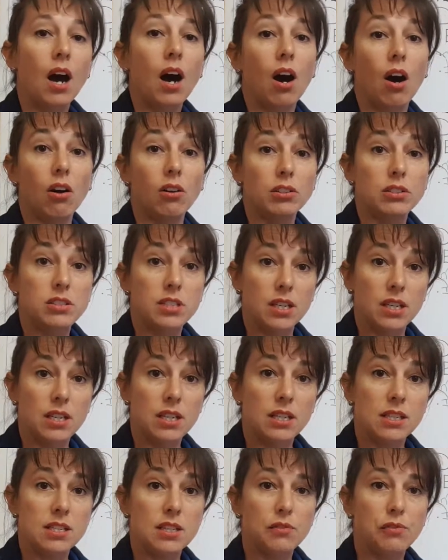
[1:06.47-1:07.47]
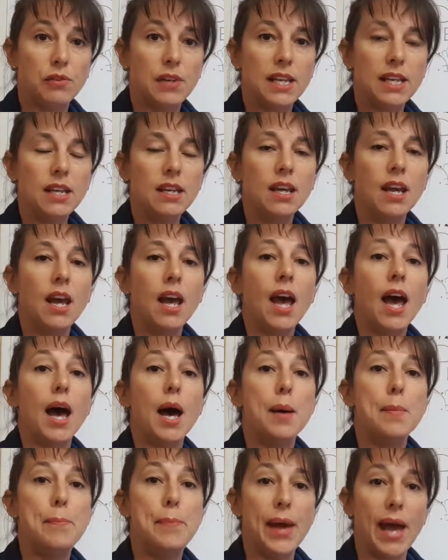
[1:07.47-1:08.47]
Alternatively,
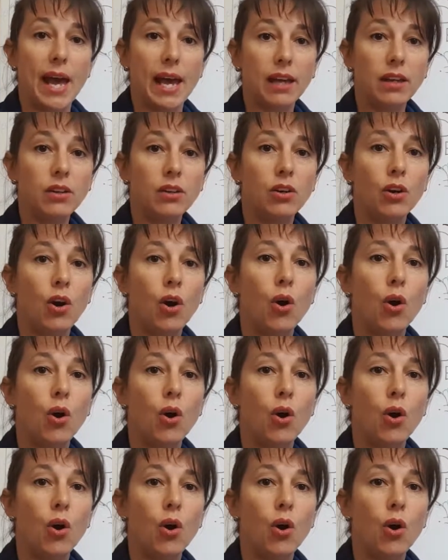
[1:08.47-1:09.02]
a bank